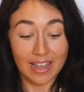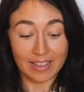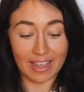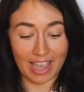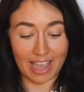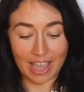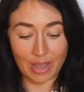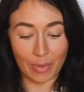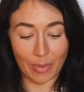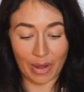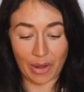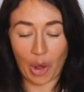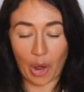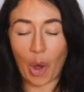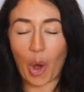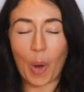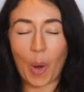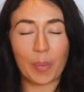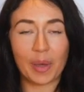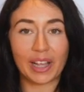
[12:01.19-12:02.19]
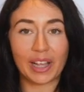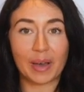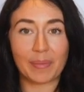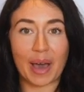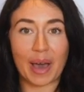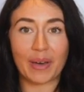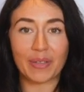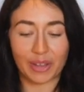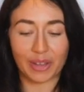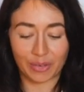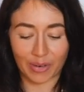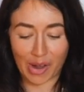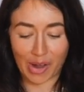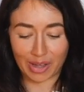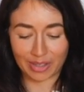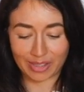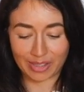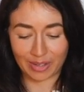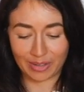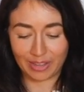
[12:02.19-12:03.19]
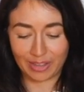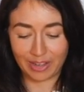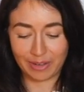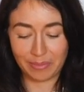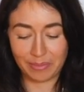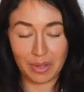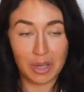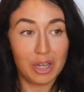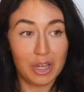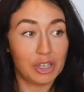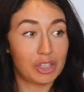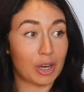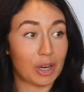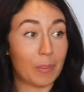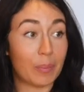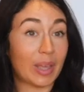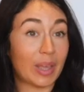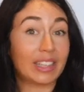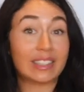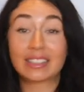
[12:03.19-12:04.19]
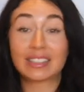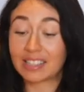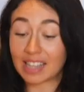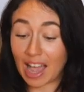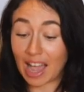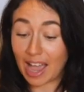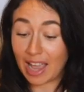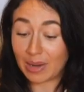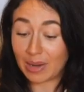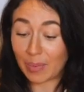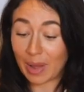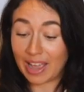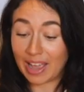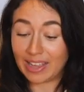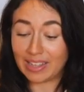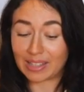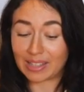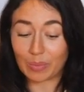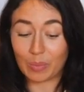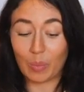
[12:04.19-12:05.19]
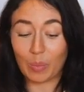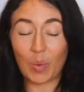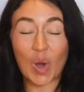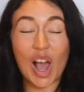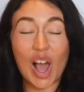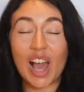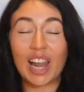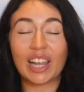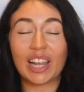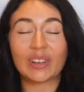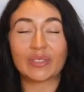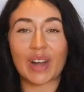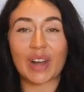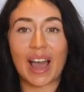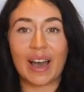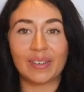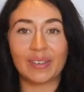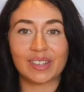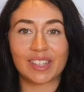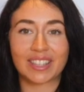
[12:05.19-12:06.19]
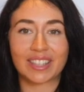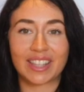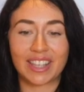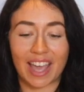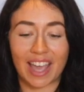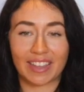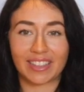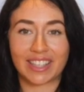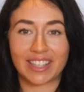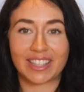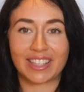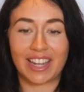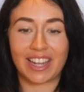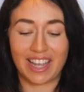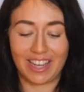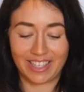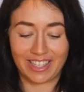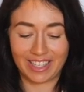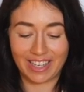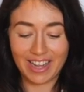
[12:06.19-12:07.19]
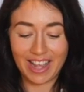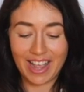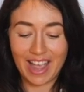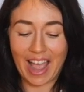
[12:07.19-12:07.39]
that he went hopping about the grass on them, jumping sideways and whirling round as the others did,